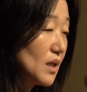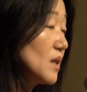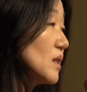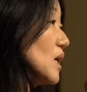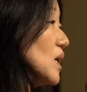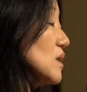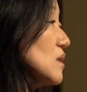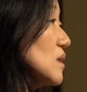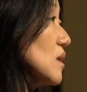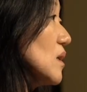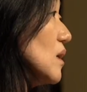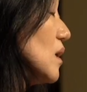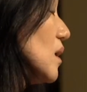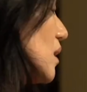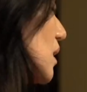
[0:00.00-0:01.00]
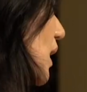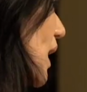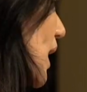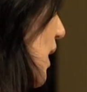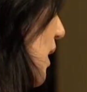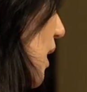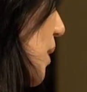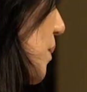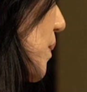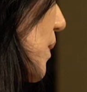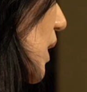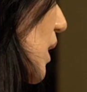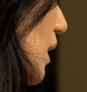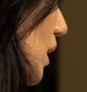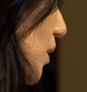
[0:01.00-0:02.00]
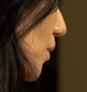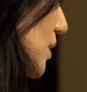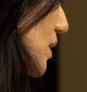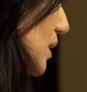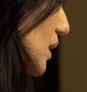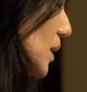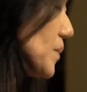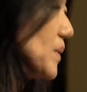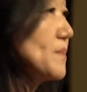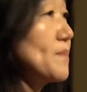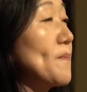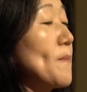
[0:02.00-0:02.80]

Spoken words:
And then I hang up, and I go to sleep.